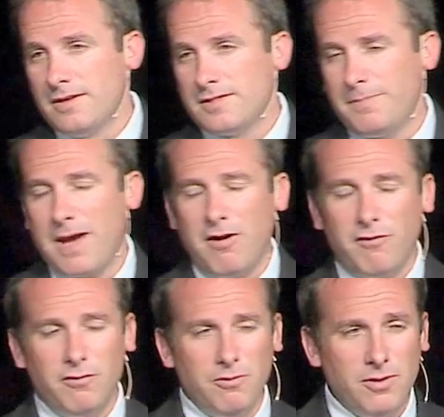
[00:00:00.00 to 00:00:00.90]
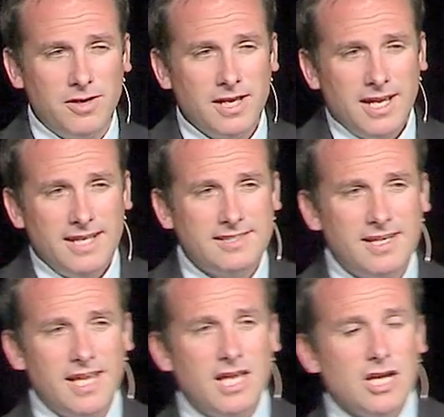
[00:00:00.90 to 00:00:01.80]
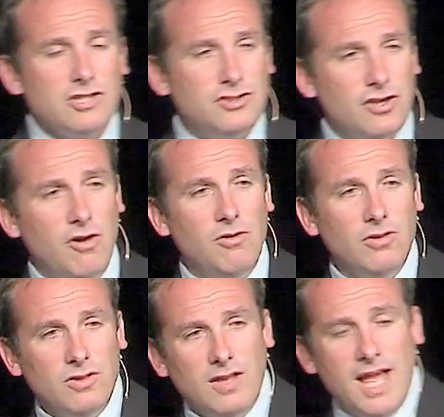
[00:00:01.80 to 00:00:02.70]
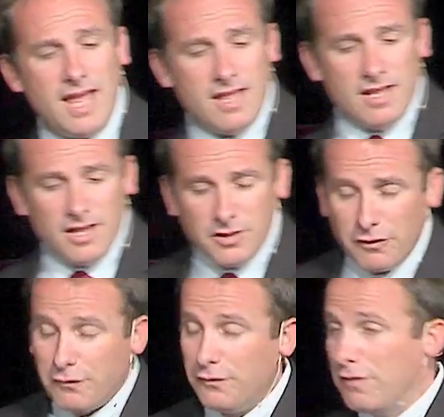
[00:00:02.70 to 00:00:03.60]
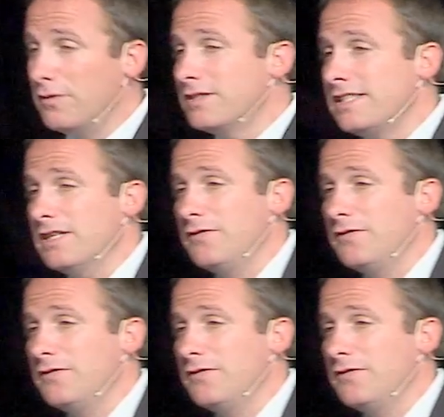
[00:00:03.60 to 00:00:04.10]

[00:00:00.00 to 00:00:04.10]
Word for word: It's a powerful word. He's saying, don't let the frivolity